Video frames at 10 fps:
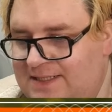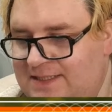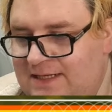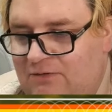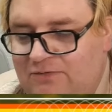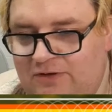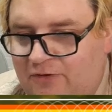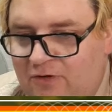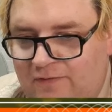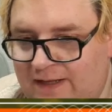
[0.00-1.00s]
and
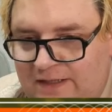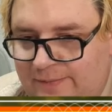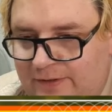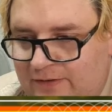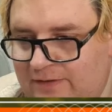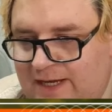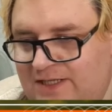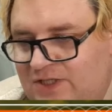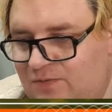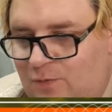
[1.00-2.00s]
they're all valuable
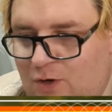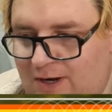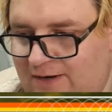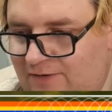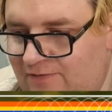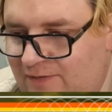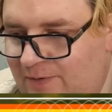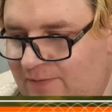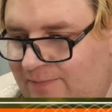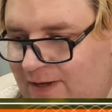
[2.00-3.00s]
in some way or
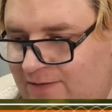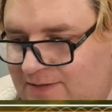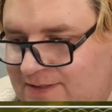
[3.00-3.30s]
another, but